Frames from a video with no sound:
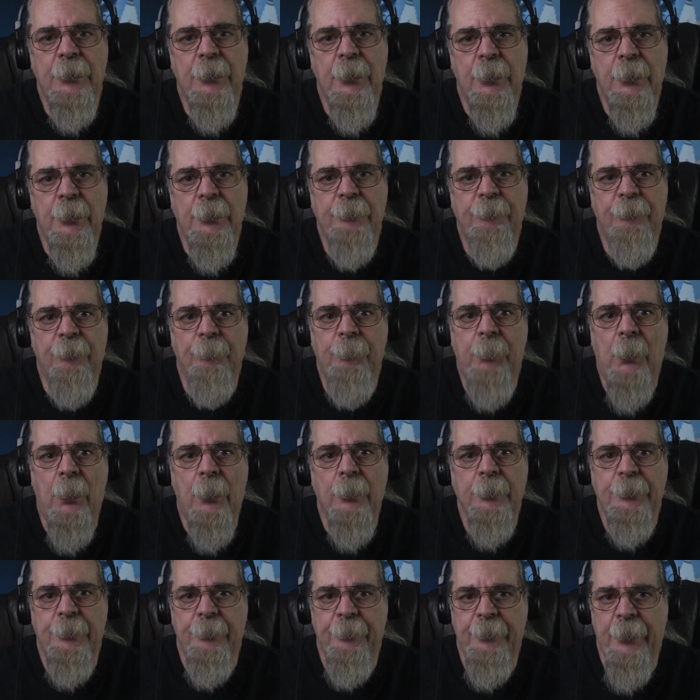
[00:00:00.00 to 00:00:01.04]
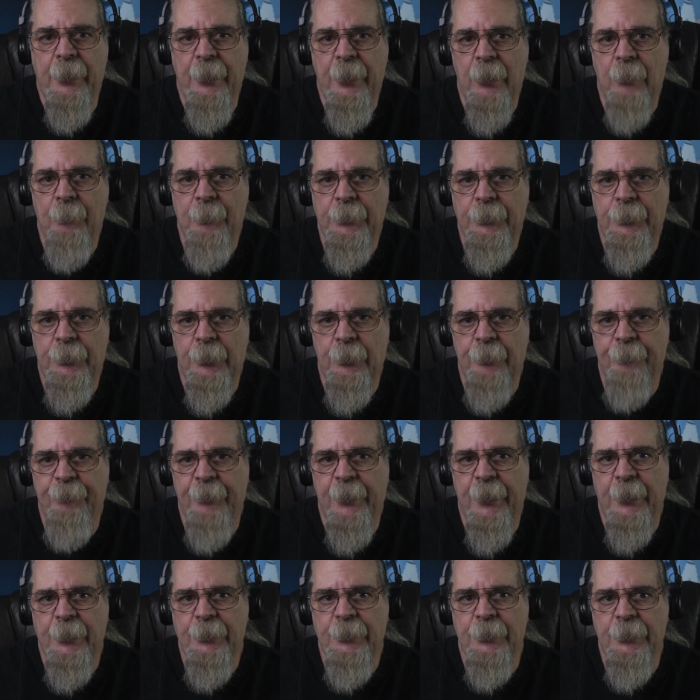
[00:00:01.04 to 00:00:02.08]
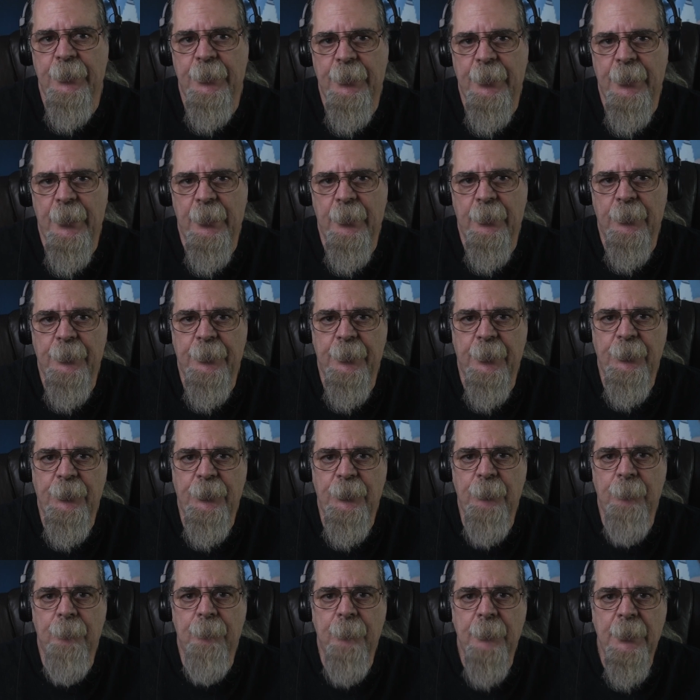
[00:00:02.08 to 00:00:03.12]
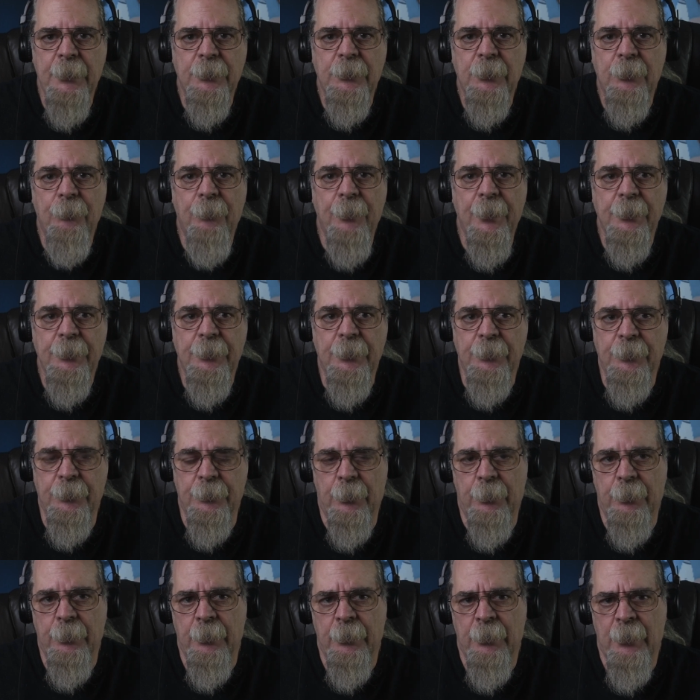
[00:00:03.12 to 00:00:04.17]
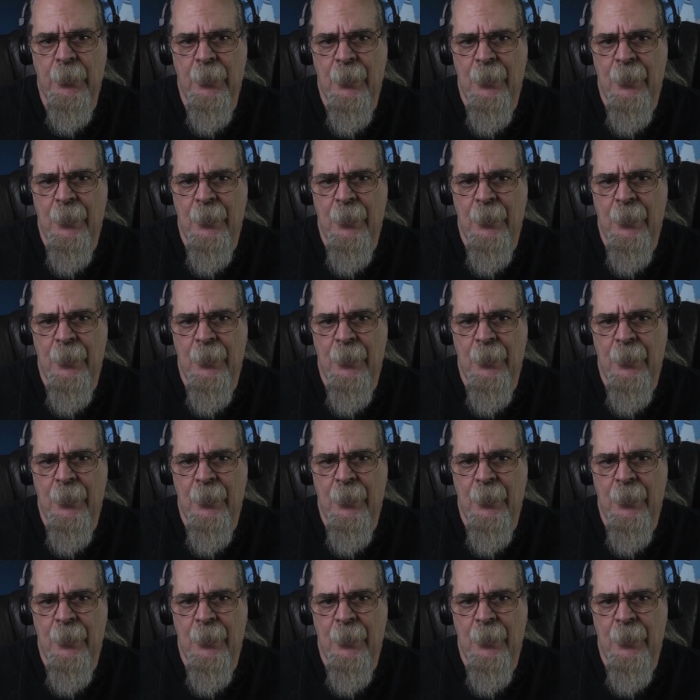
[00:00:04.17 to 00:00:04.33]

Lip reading: codes for parts of the Airman certification standards that you missed questions on.